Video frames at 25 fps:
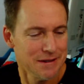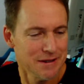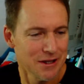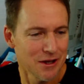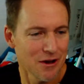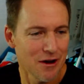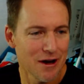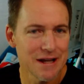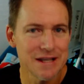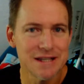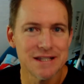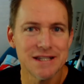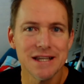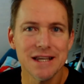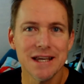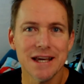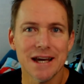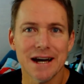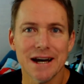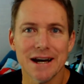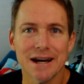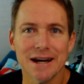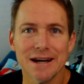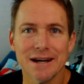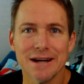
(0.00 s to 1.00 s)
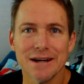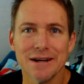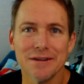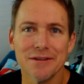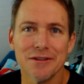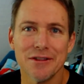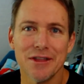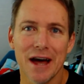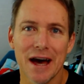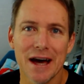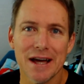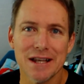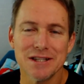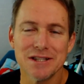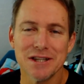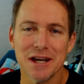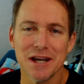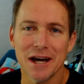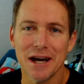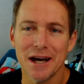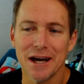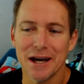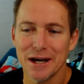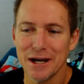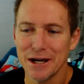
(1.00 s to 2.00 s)
the idea
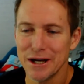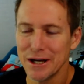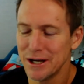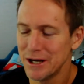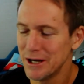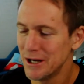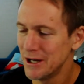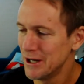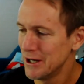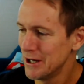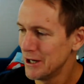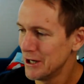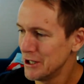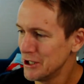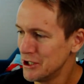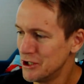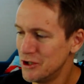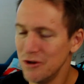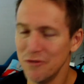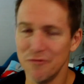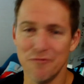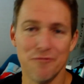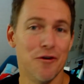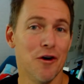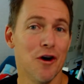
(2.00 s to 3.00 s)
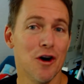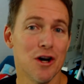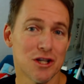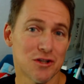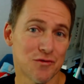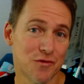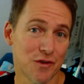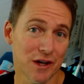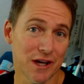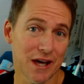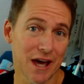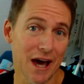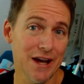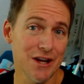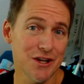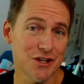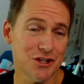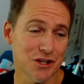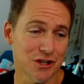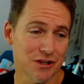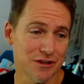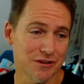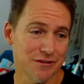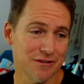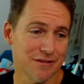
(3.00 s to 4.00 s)
that
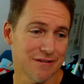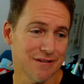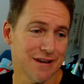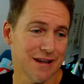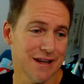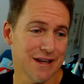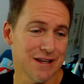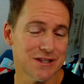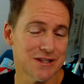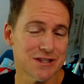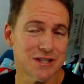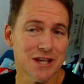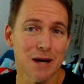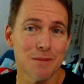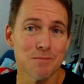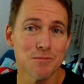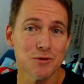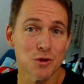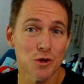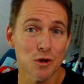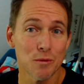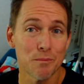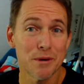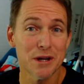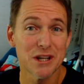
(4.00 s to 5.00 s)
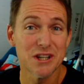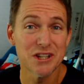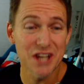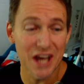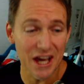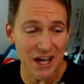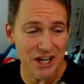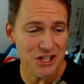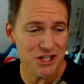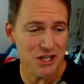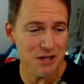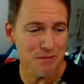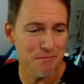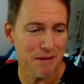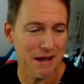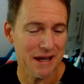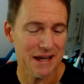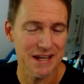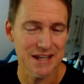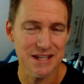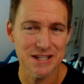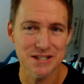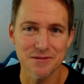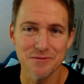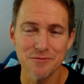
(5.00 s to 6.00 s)
diversification is some sort of protection
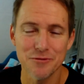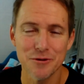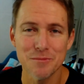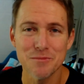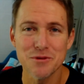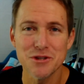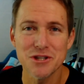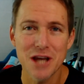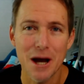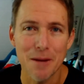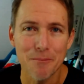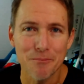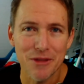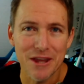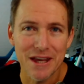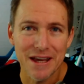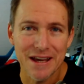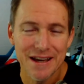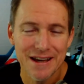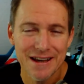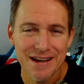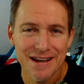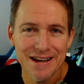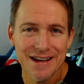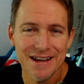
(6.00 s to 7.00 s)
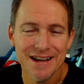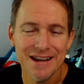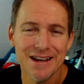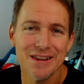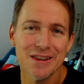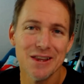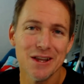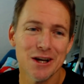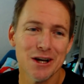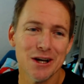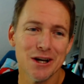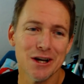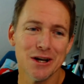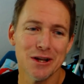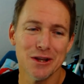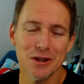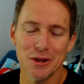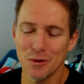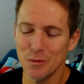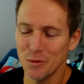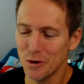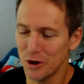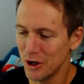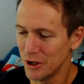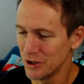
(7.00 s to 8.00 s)
mechanism from something,
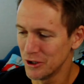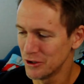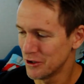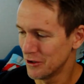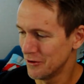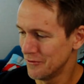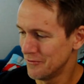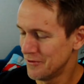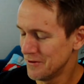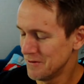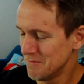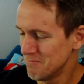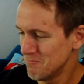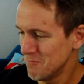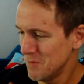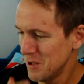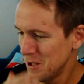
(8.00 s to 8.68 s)
the world of